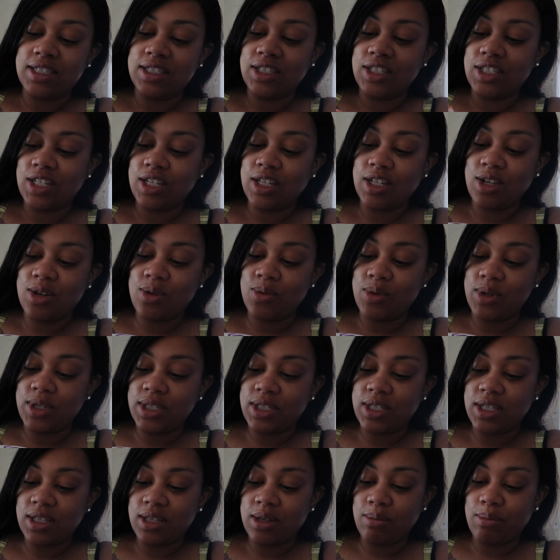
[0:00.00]
Jell-O
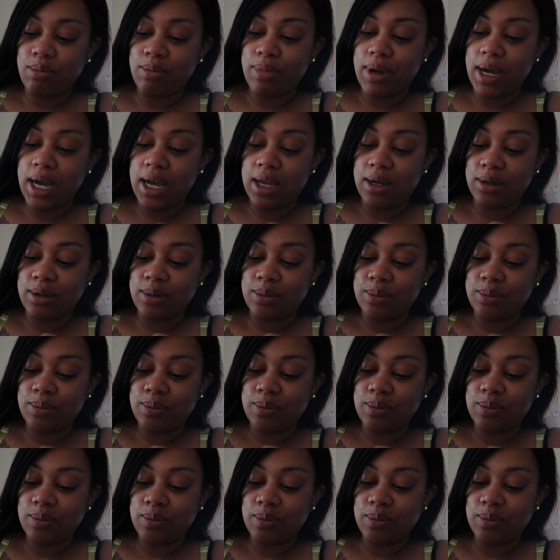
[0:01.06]
went to the bottom.